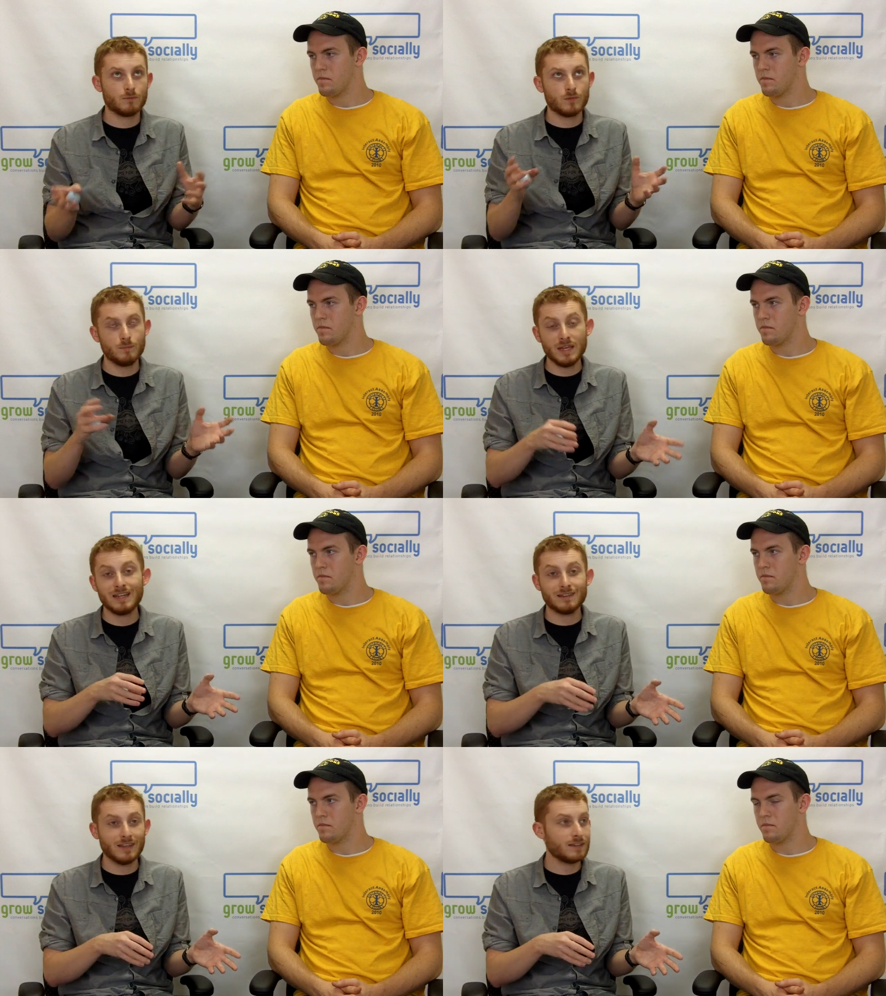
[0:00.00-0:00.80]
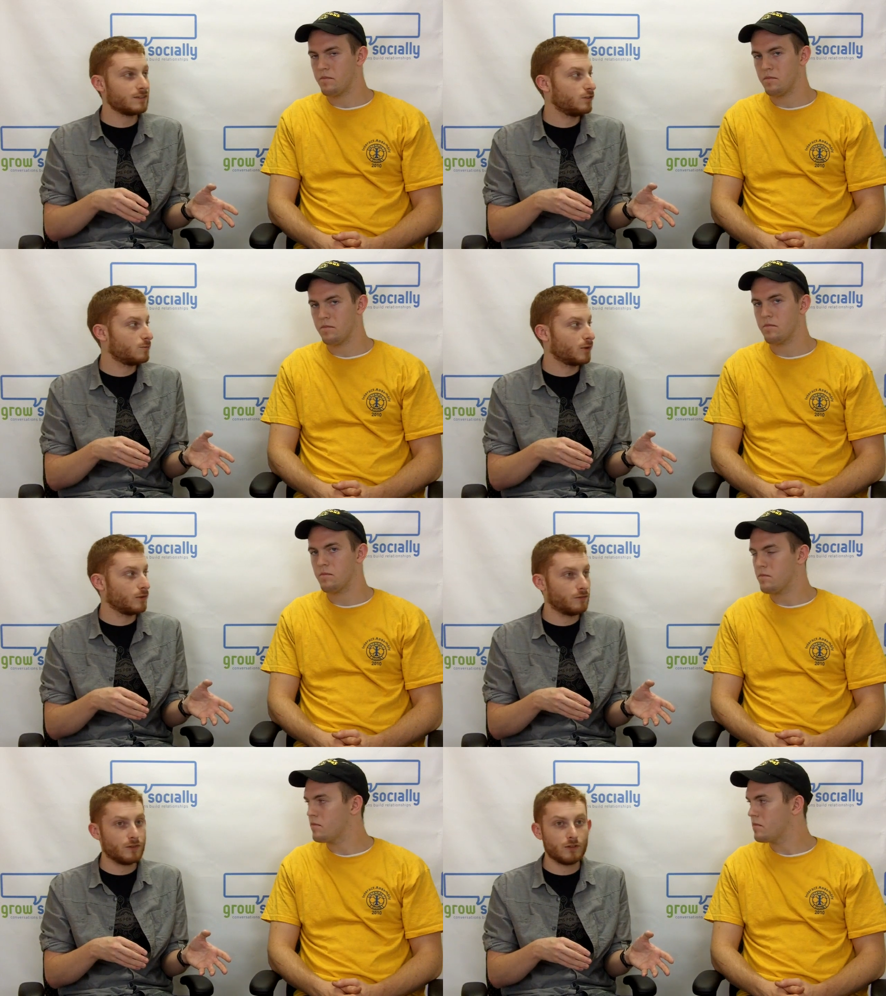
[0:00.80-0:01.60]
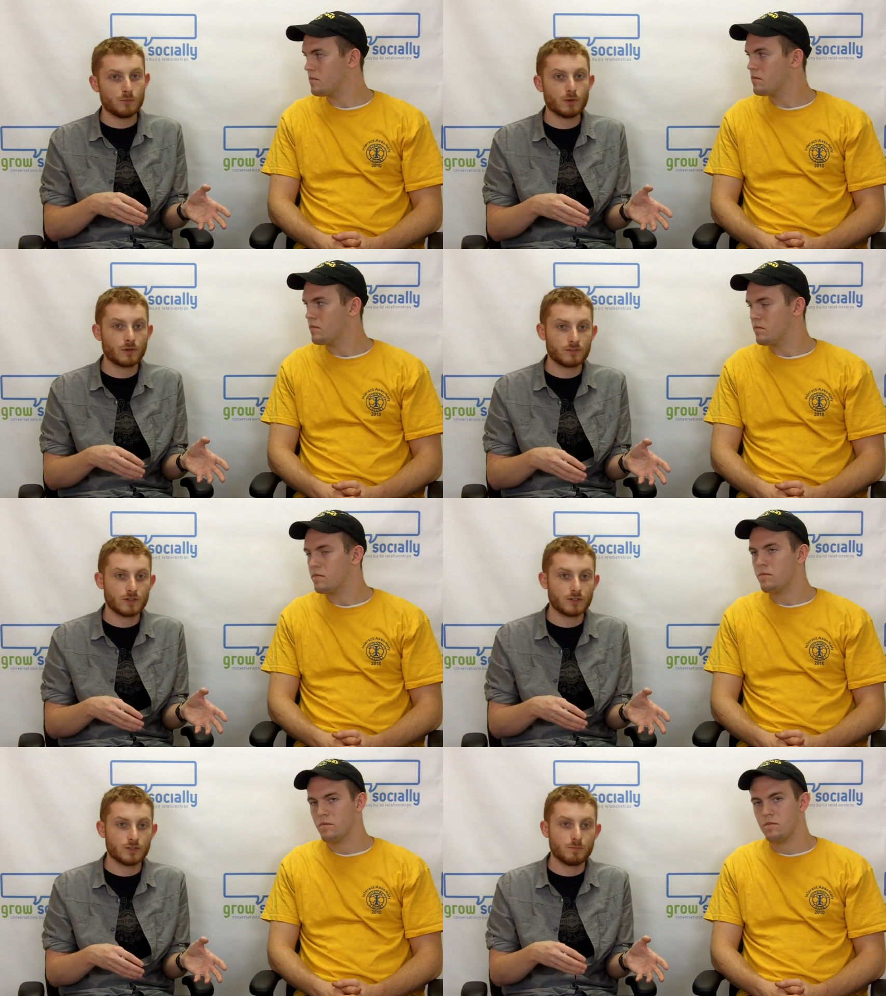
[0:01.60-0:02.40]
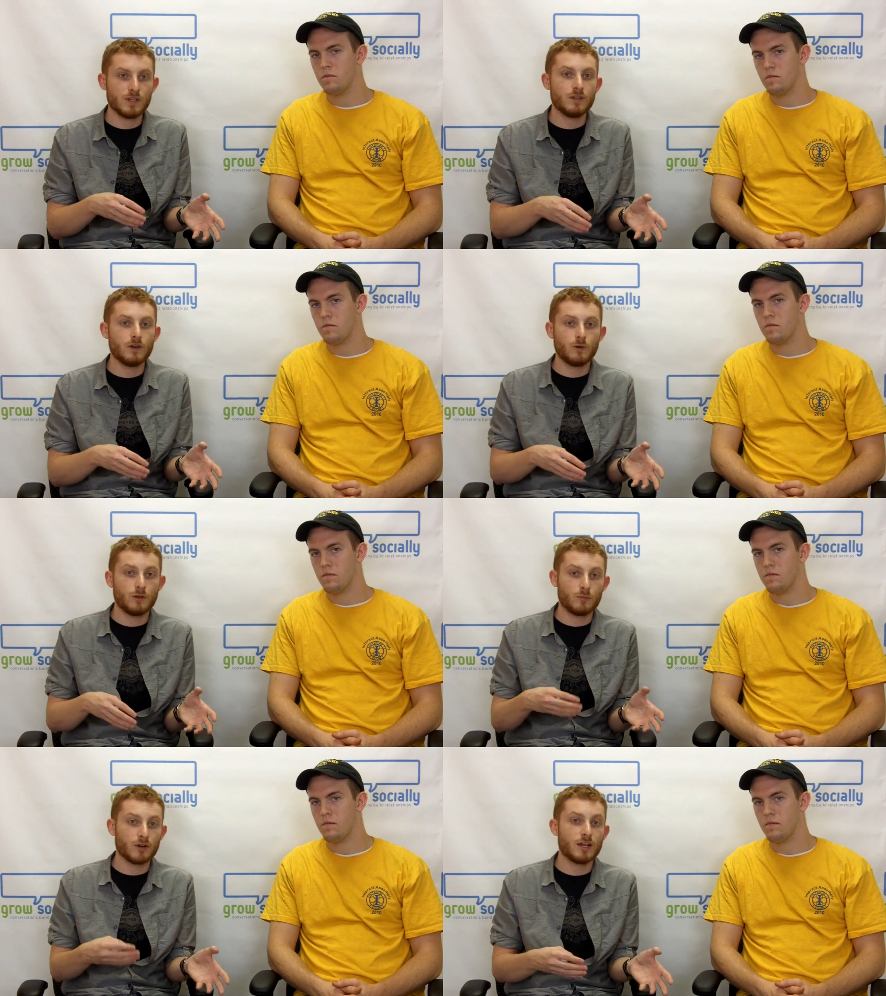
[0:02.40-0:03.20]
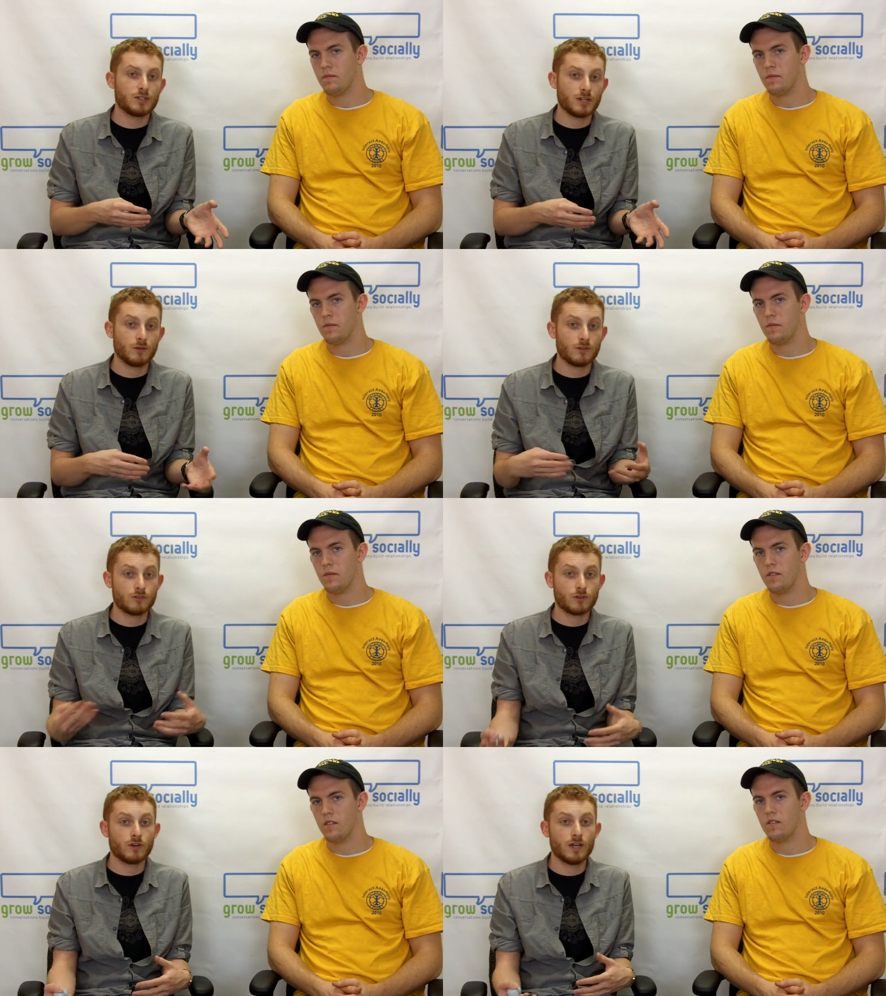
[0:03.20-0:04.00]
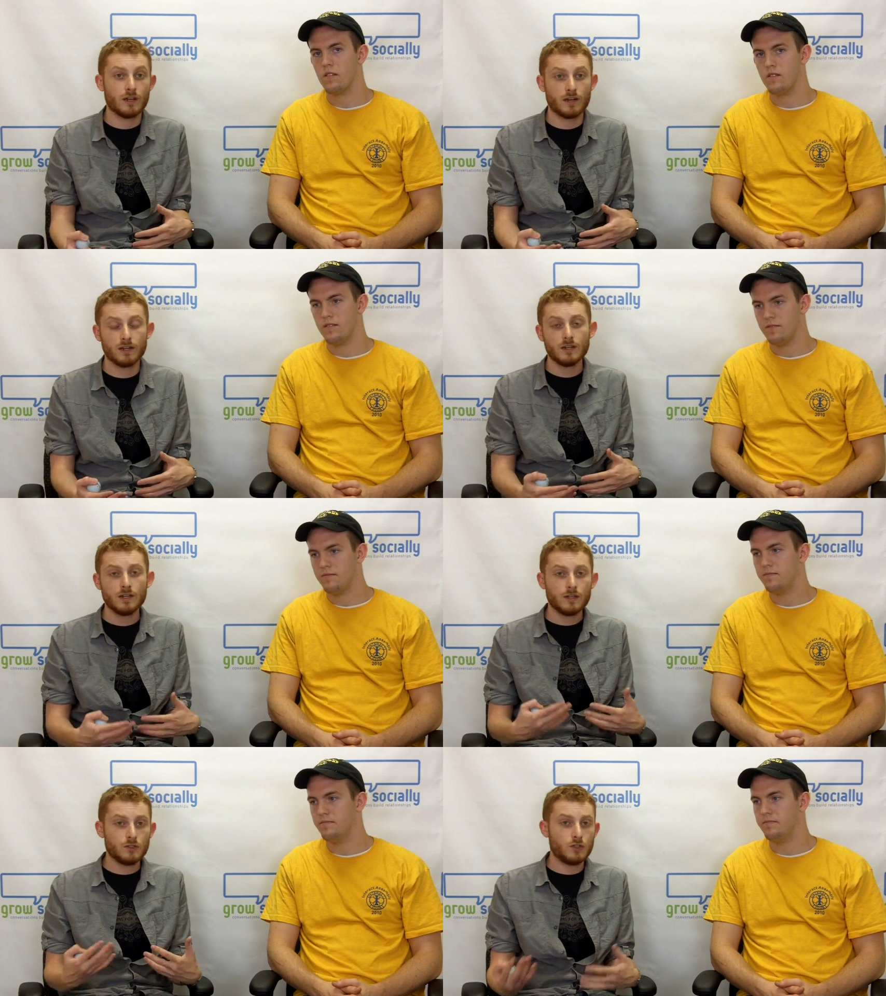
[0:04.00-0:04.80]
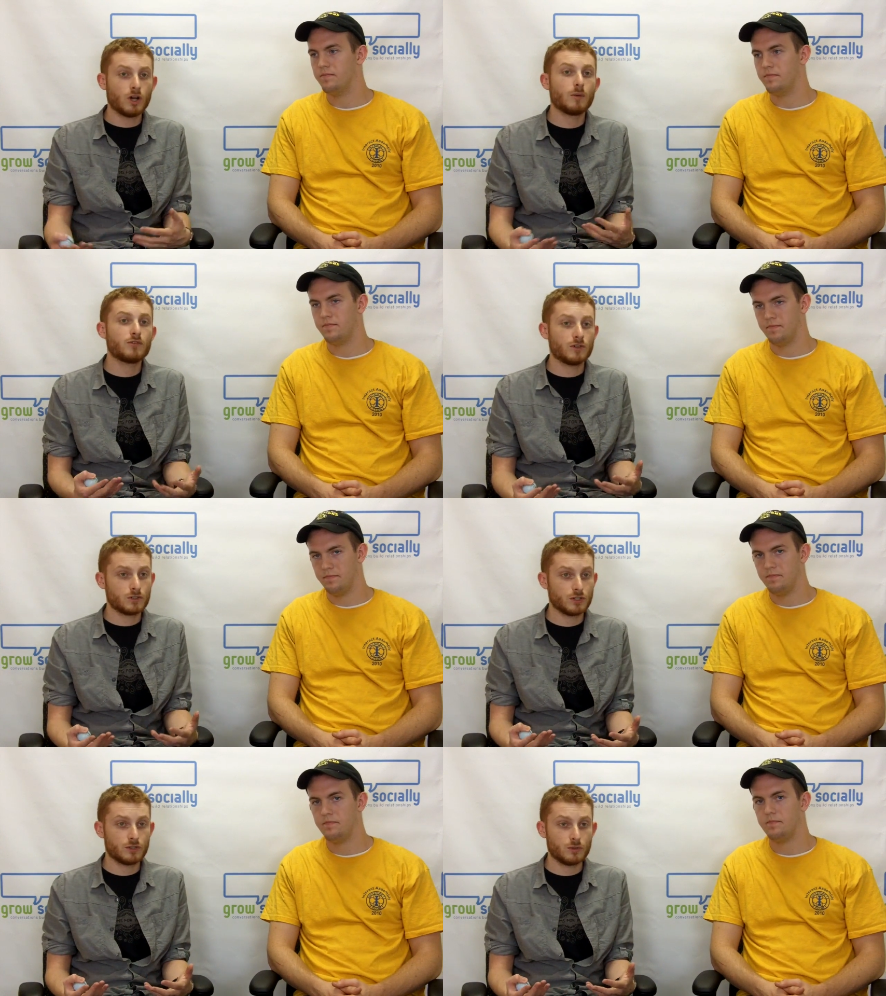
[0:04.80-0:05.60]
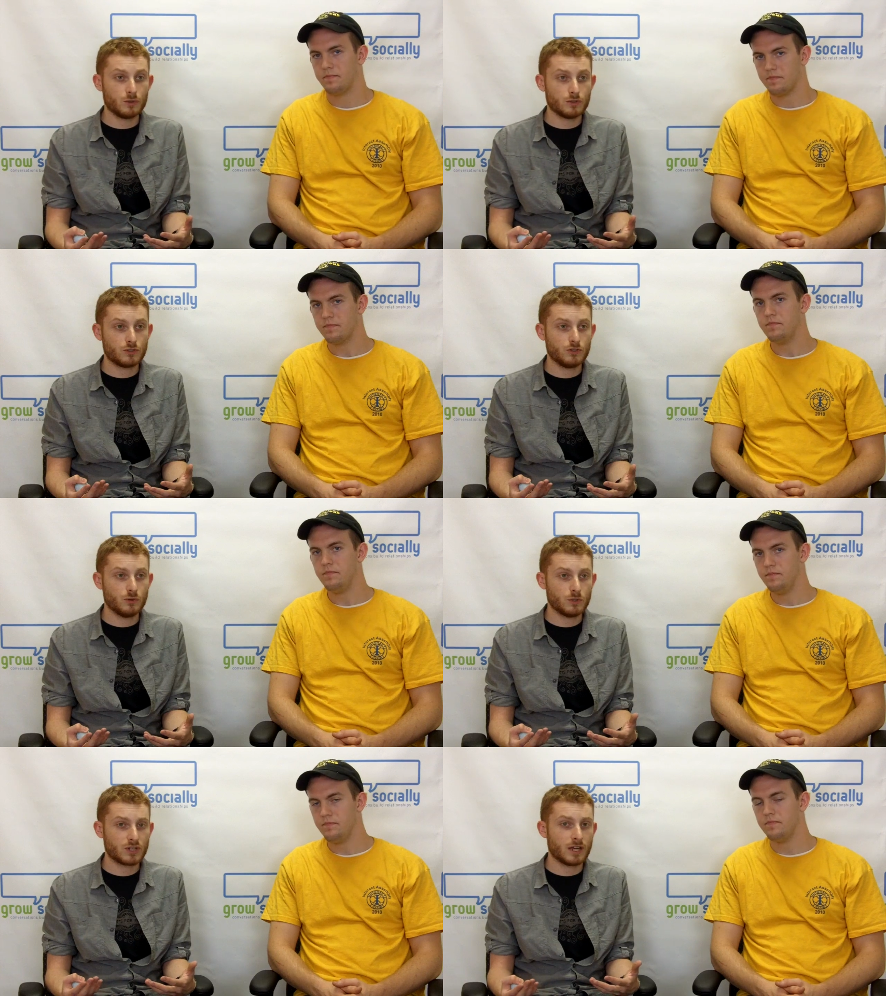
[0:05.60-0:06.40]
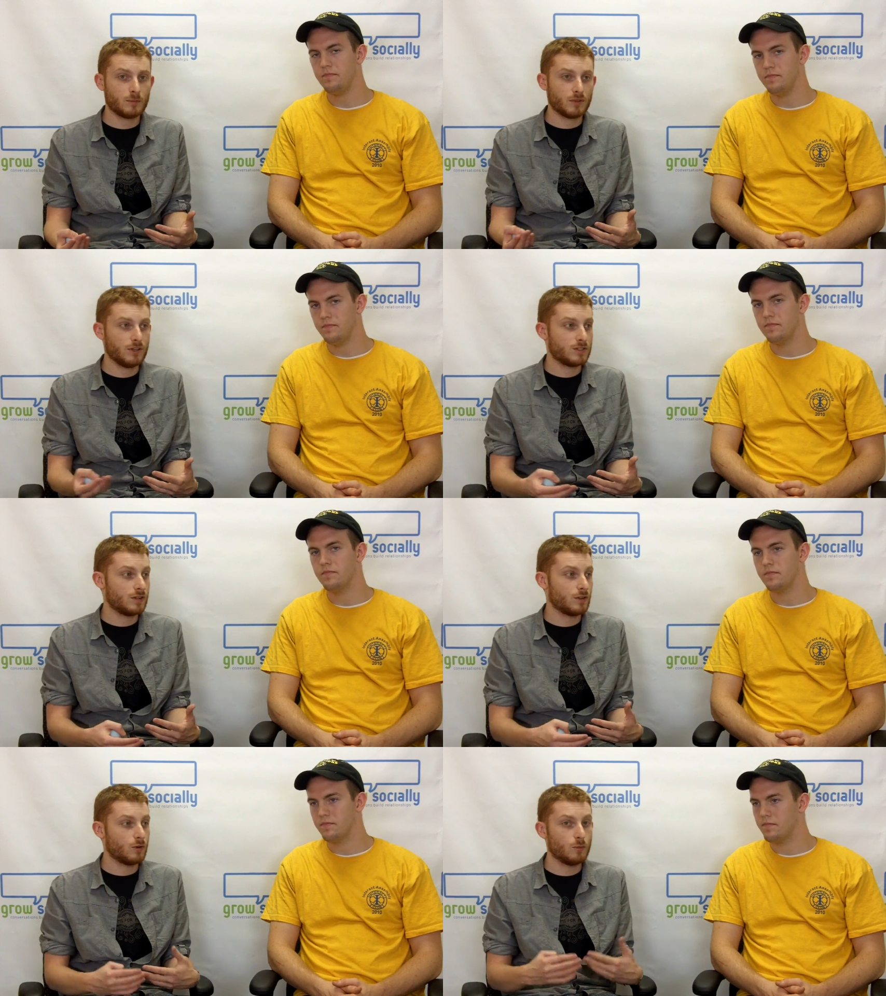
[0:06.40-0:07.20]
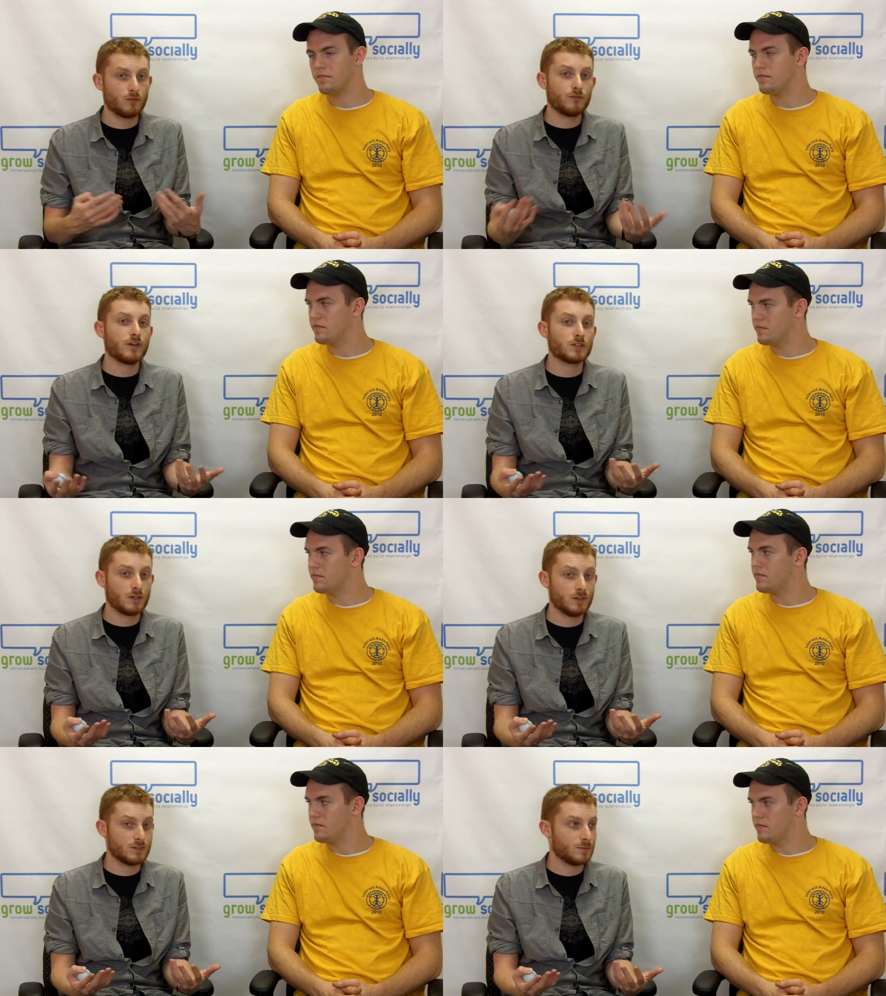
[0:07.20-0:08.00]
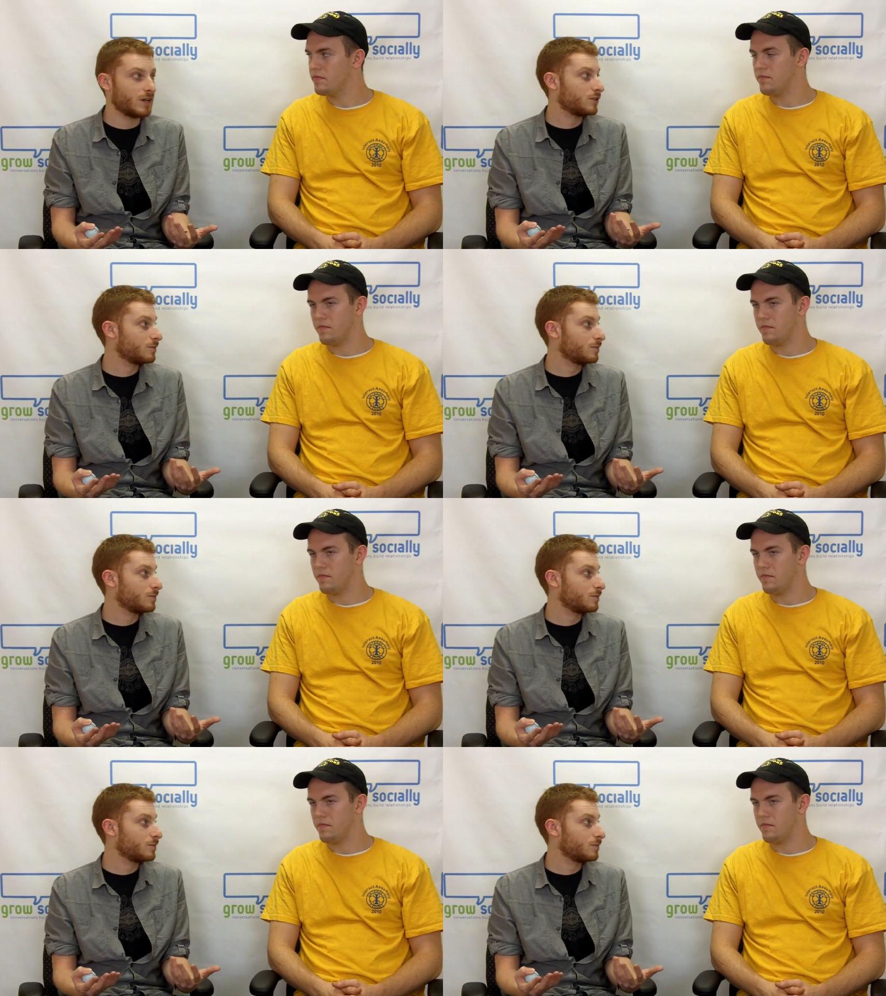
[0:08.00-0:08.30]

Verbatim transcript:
Speaker 1: of mini LinkedIn's built into Facebook, such as BeKnown and BranchOut. These are great uh, mm-hmm. job searching tools too, which kind of plays into the whole professionalism